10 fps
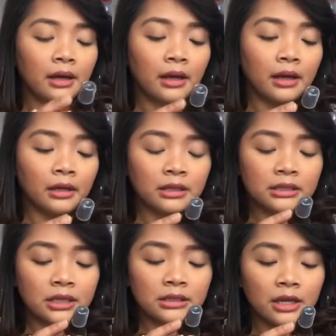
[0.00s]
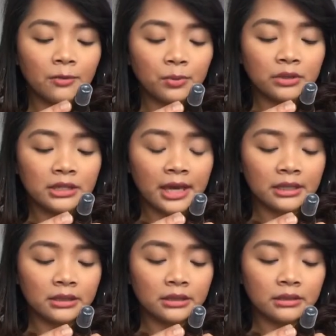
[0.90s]
And it says here,
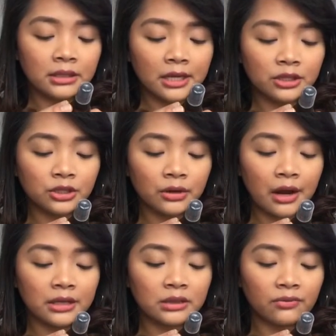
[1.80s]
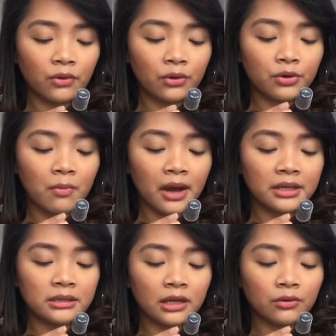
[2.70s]
protect, texturize,
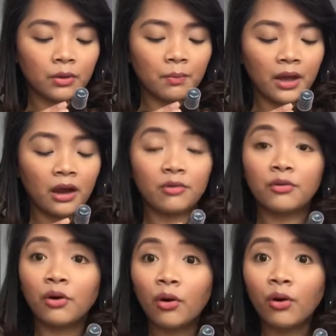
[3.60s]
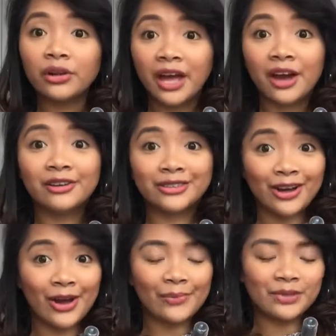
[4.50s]
volumize, and repair for all hair
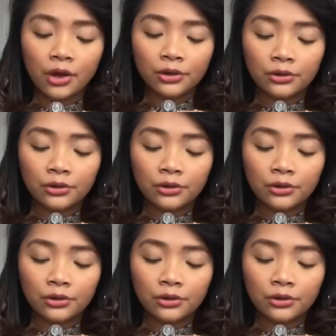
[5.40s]
types.